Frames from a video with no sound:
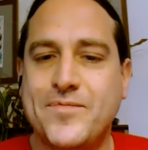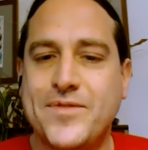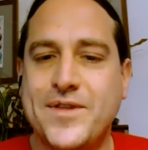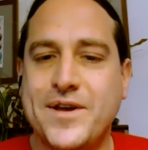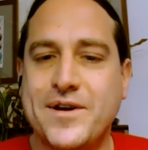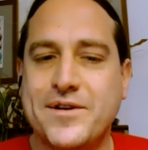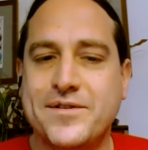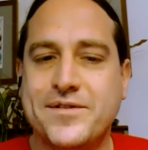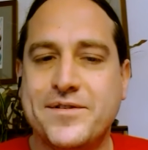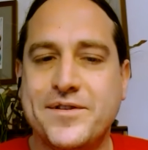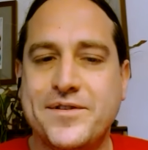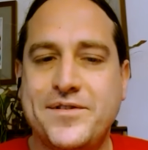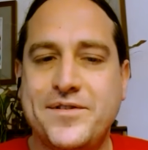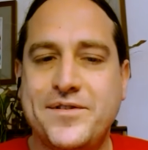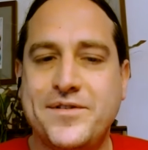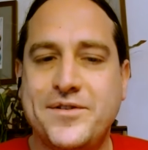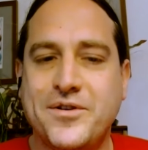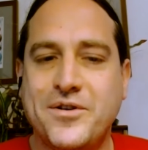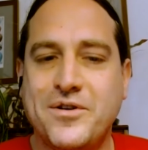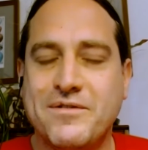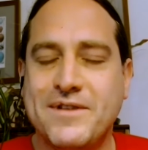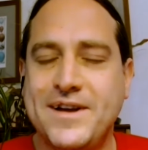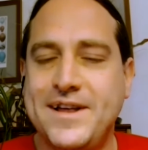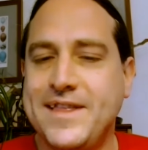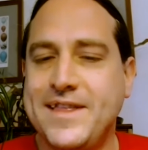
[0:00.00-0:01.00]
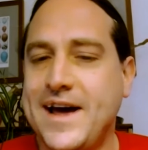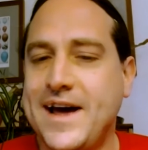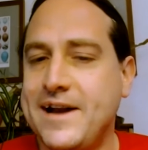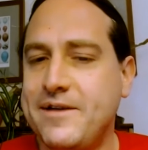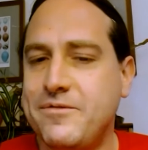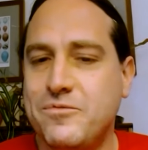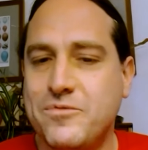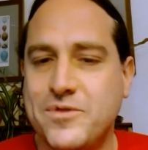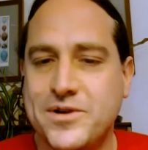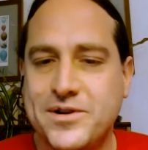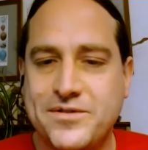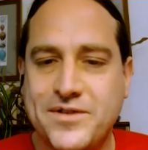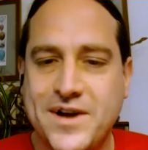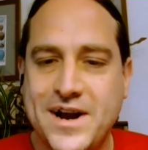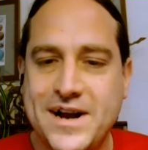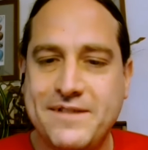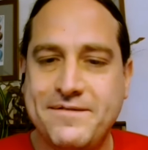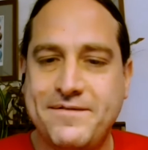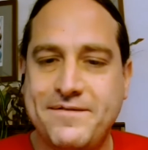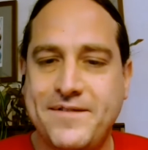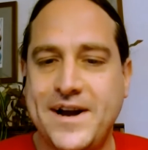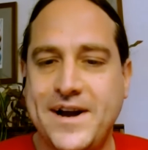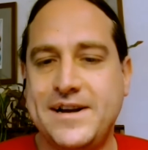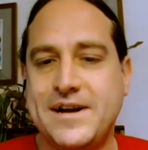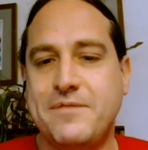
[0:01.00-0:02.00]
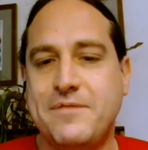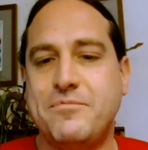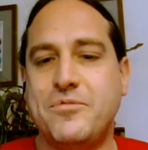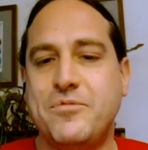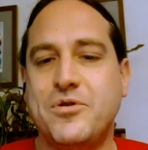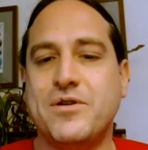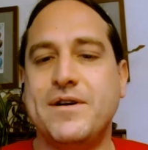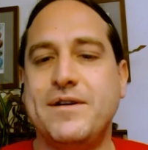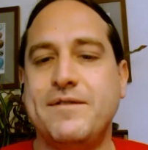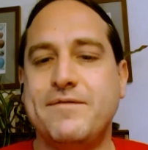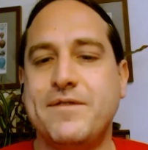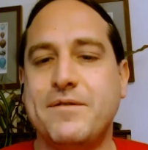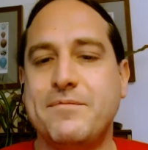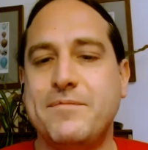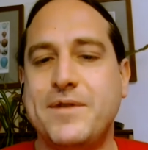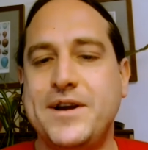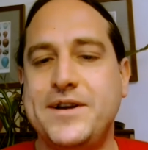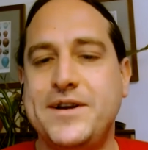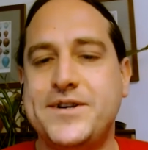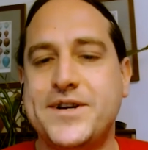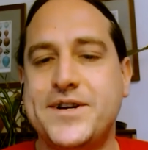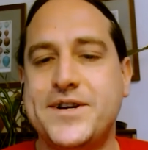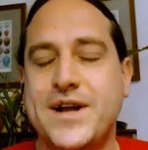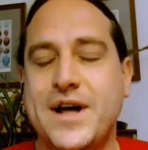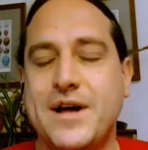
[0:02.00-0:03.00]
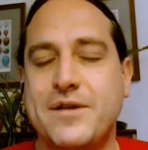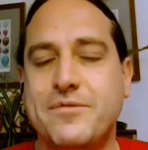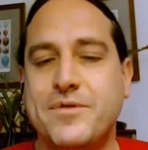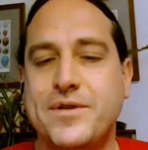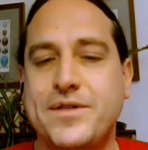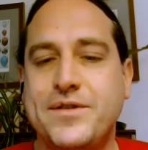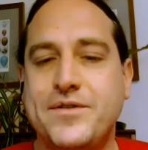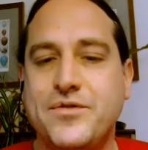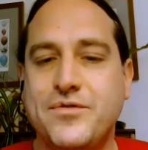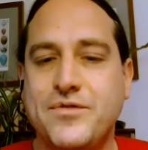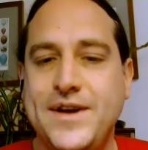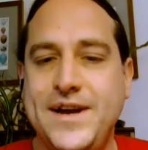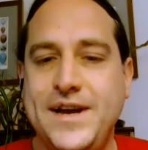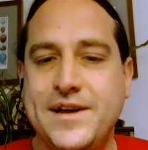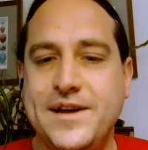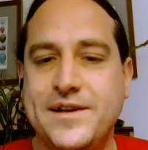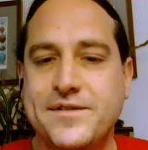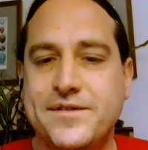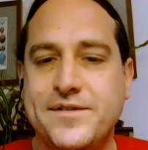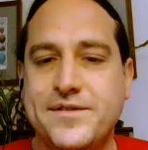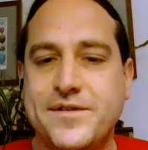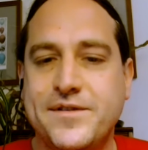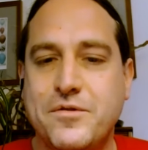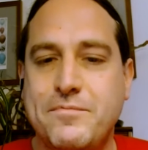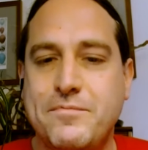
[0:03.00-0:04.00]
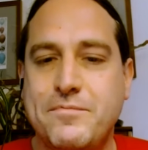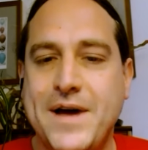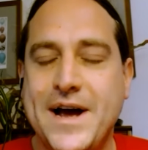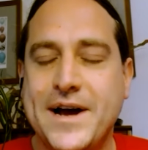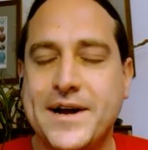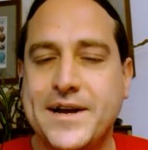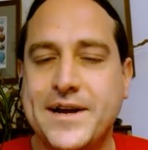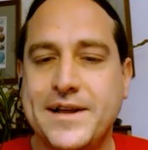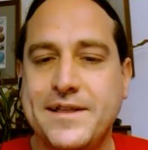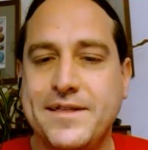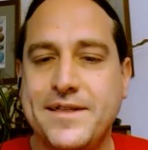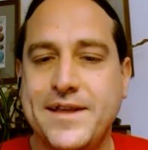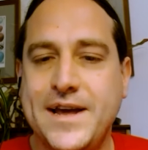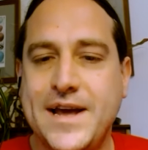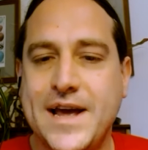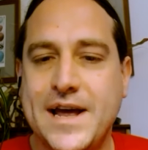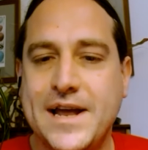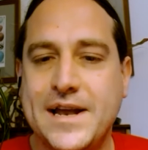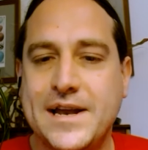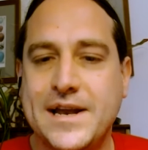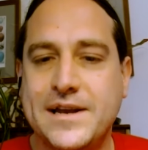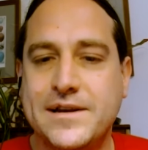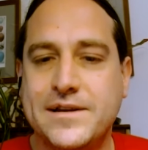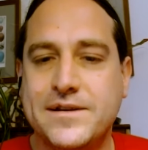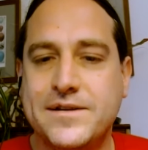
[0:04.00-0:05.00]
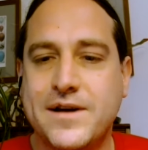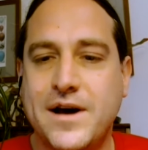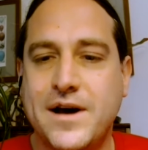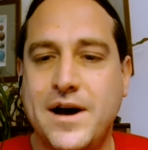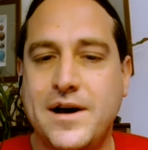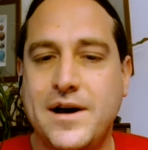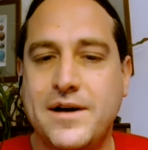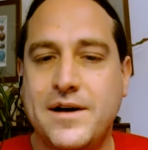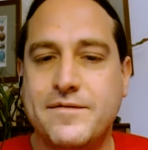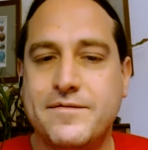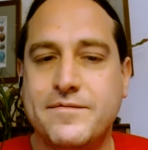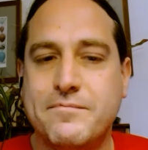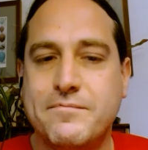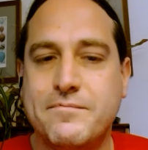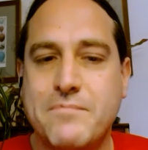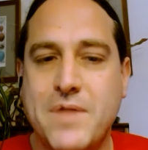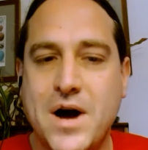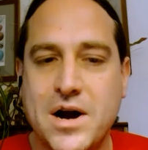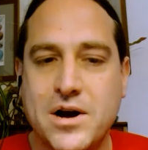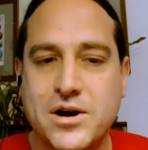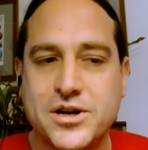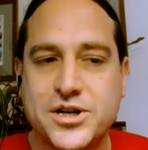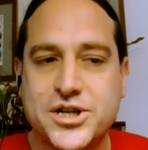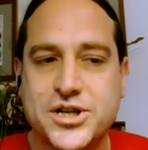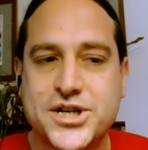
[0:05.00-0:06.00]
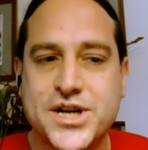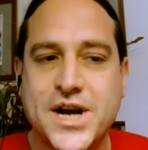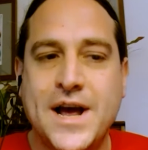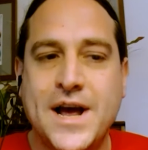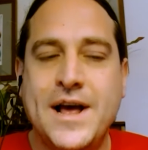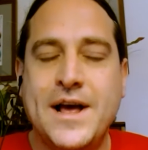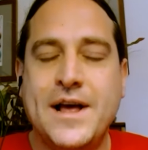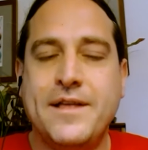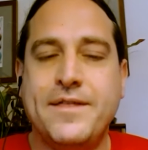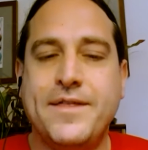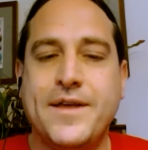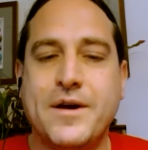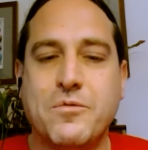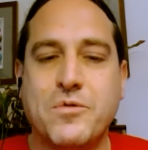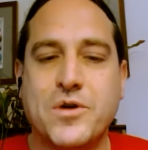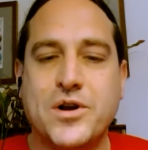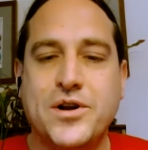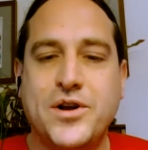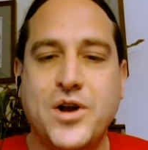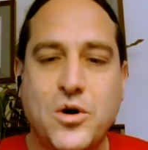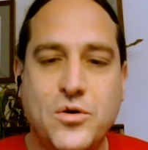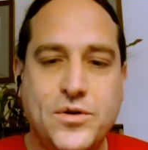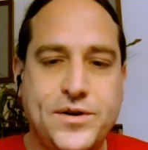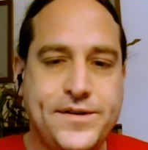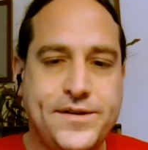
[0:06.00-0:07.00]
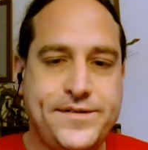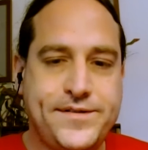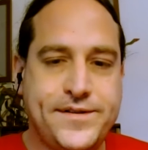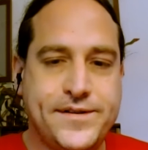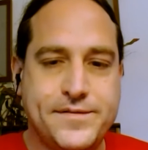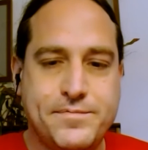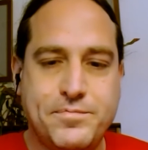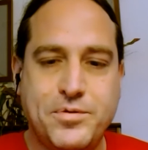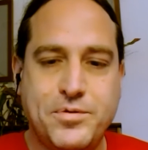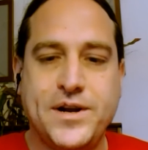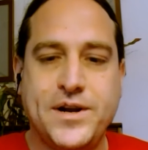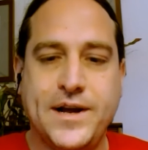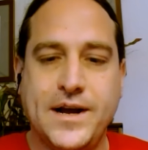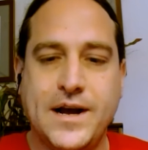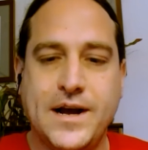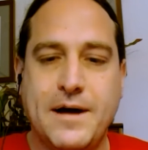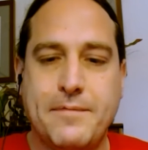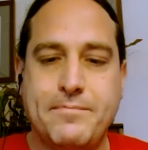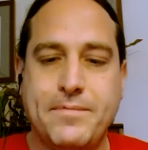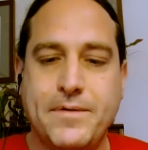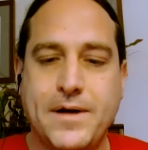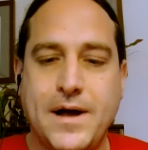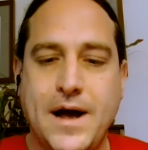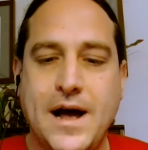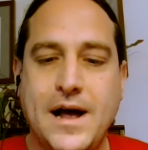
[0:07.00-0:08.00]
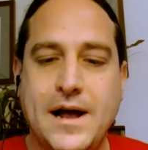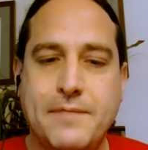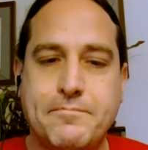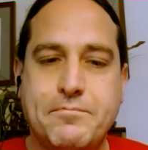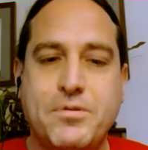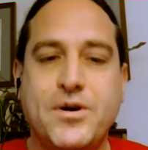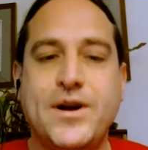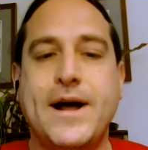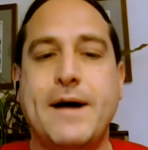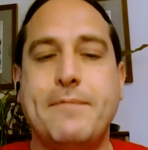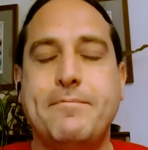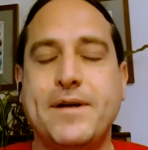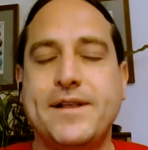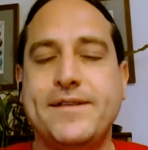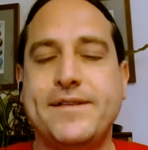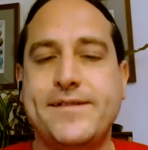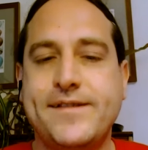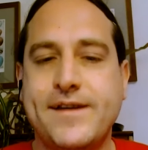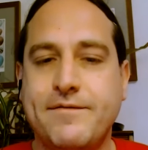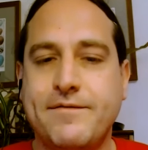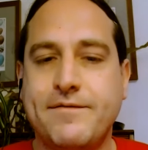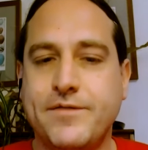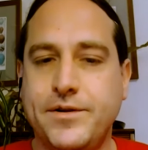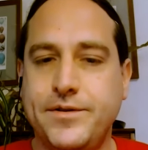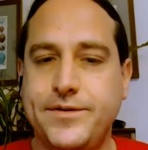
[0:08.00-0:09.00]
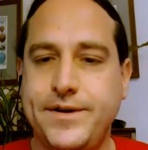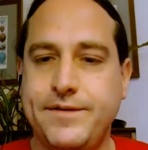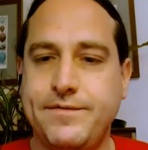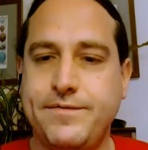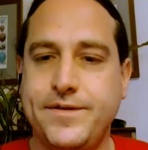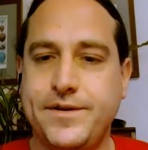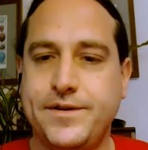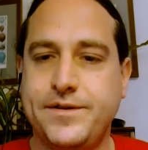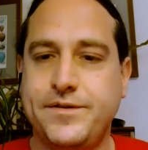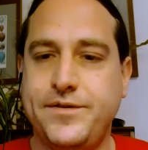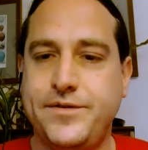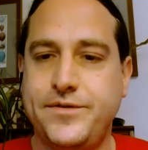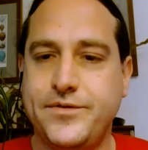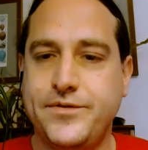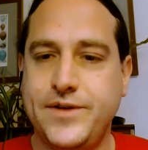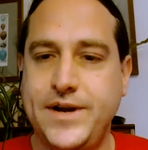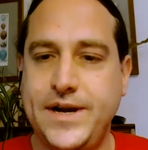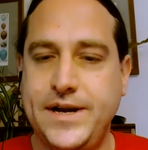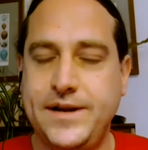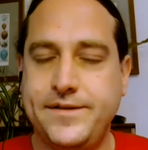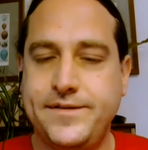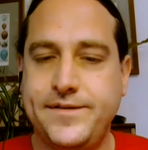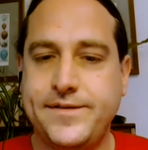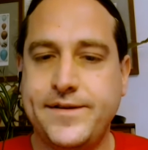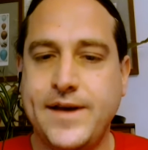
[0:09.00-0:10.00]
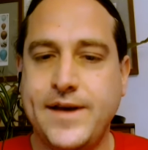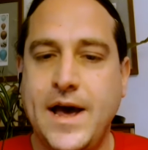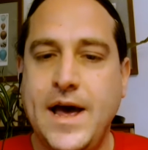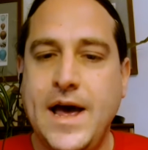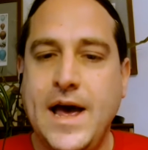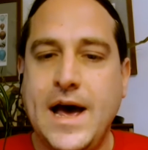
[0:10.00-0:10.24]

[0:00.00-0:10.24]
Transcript: there's a story that we're trying to find out more information on with trees. So back at the end of March, there were notices put up on several different streets